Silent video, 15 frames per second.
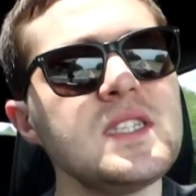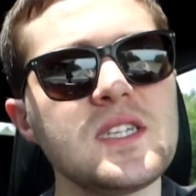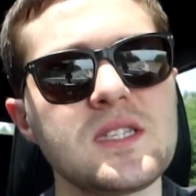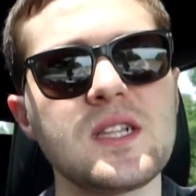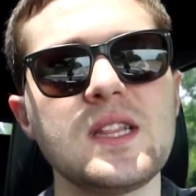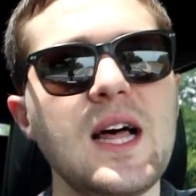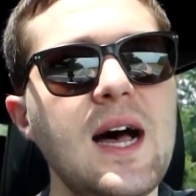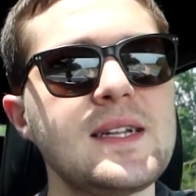is just
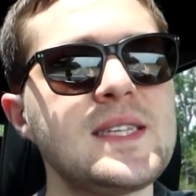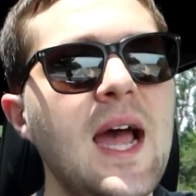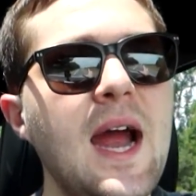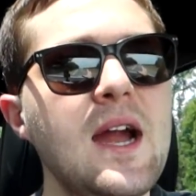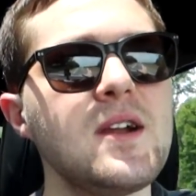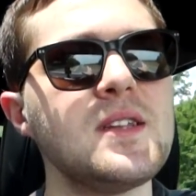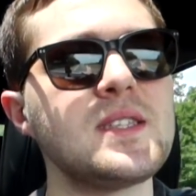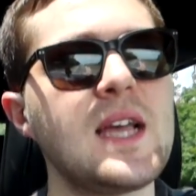a lot of
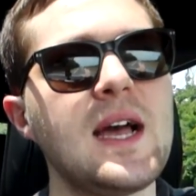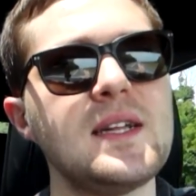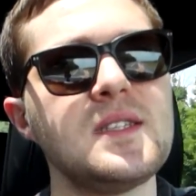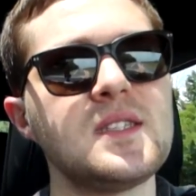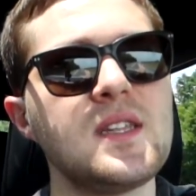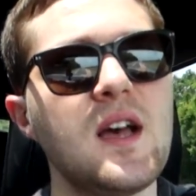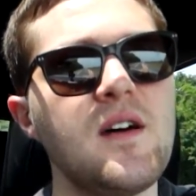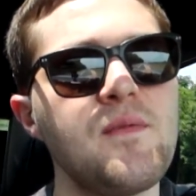tire design
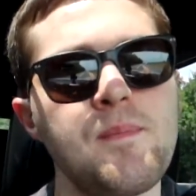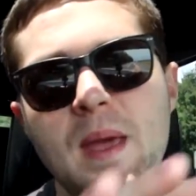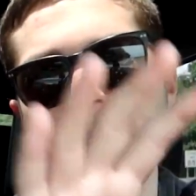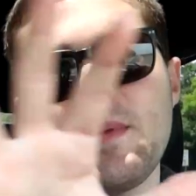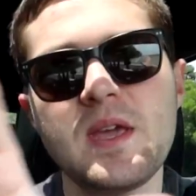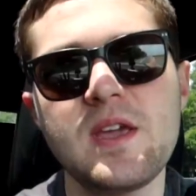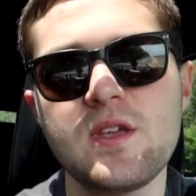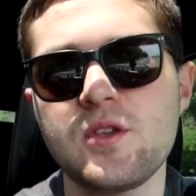stuff.
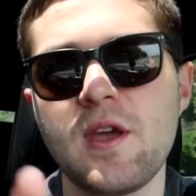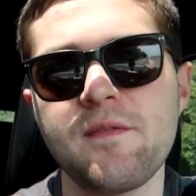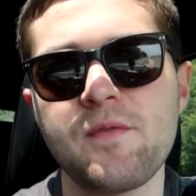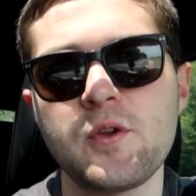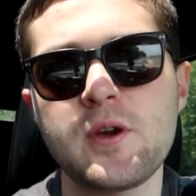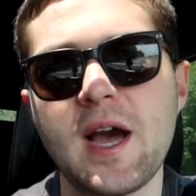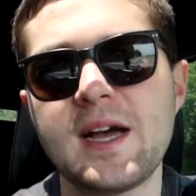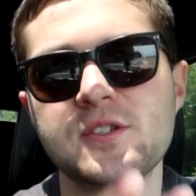Maybe if
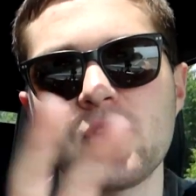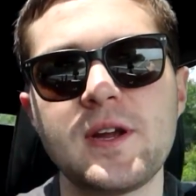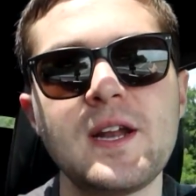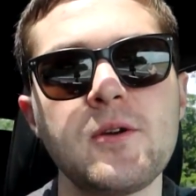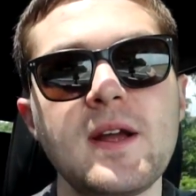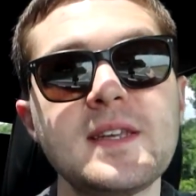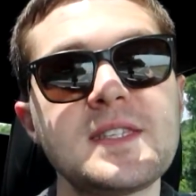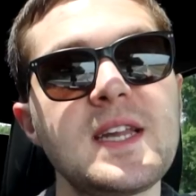you guys are
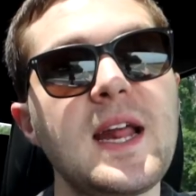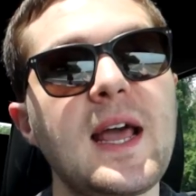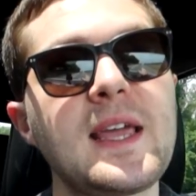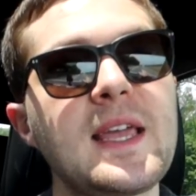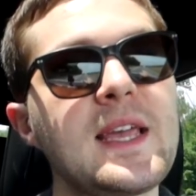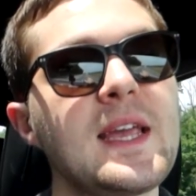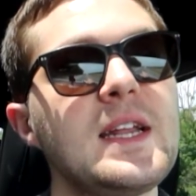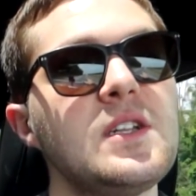interested, I
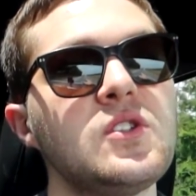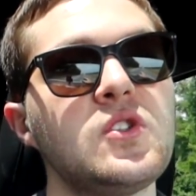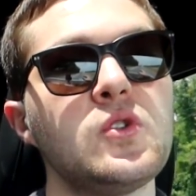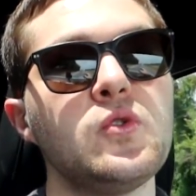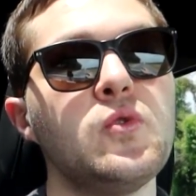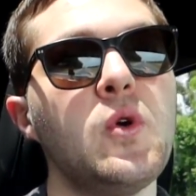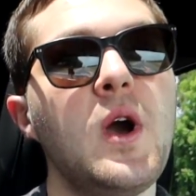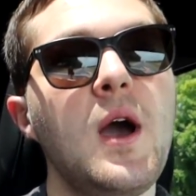can get
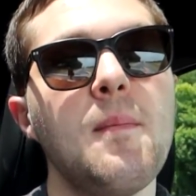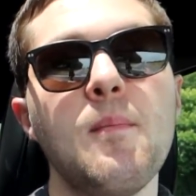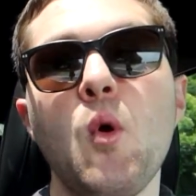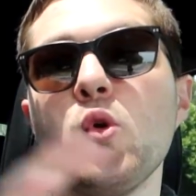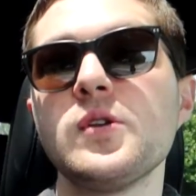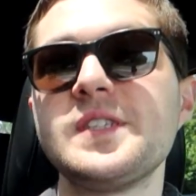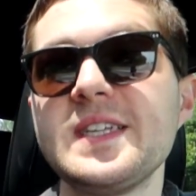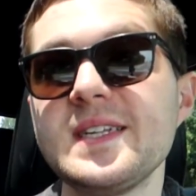into
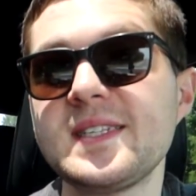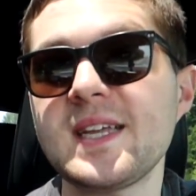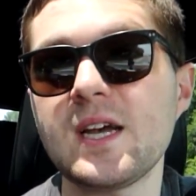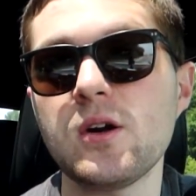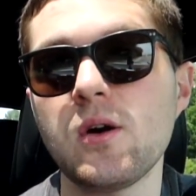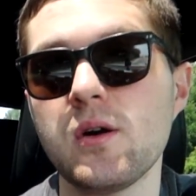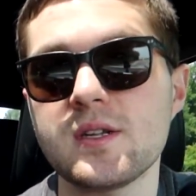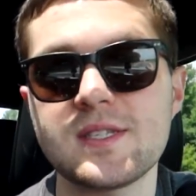more
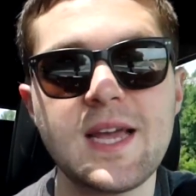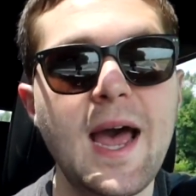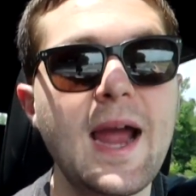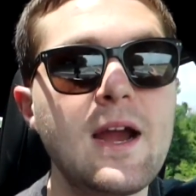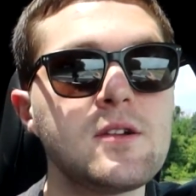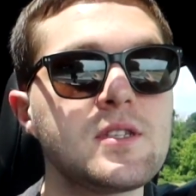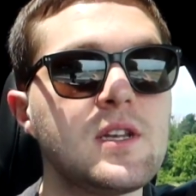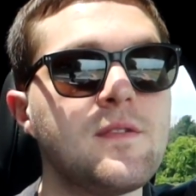detail on
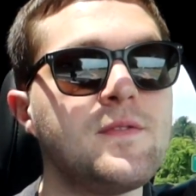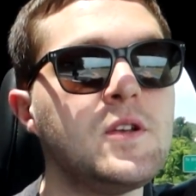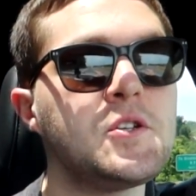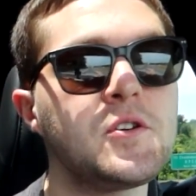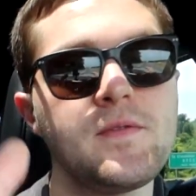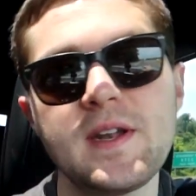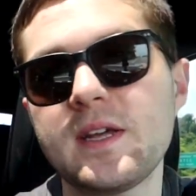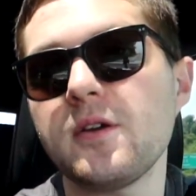tires in a
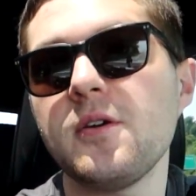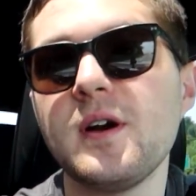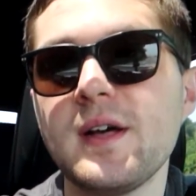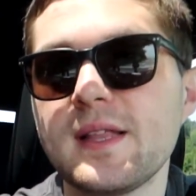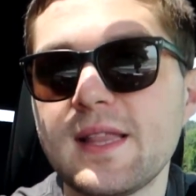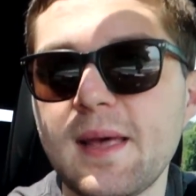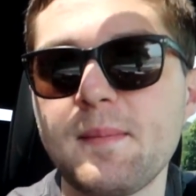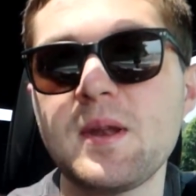future video.
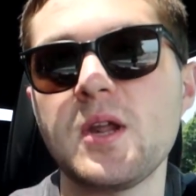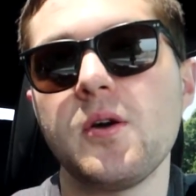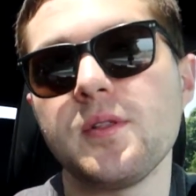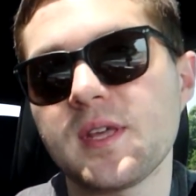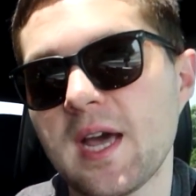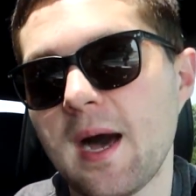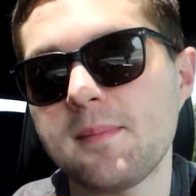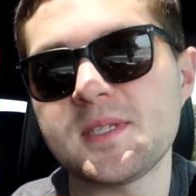Let me know in
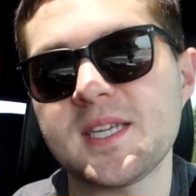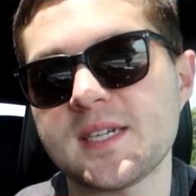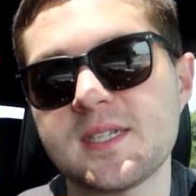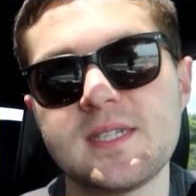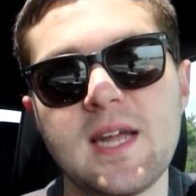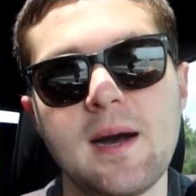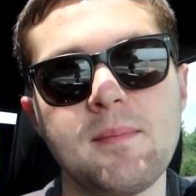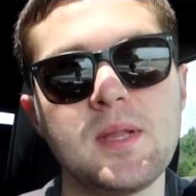the comment
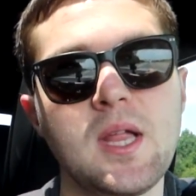section down